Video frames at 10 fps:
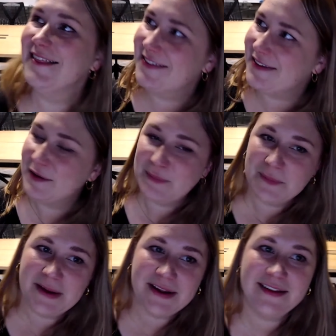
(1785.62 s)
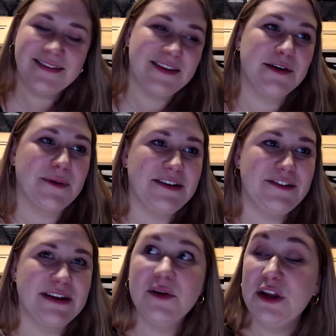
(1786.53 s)
That's a good point. That's a good
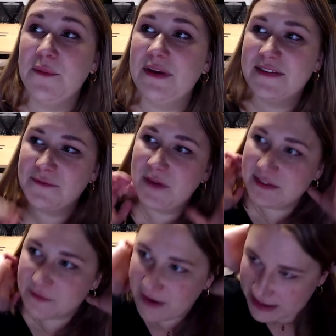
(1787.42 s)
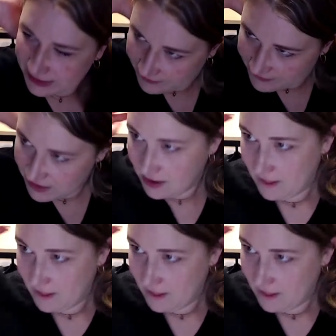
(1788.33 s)
question. It's funny because,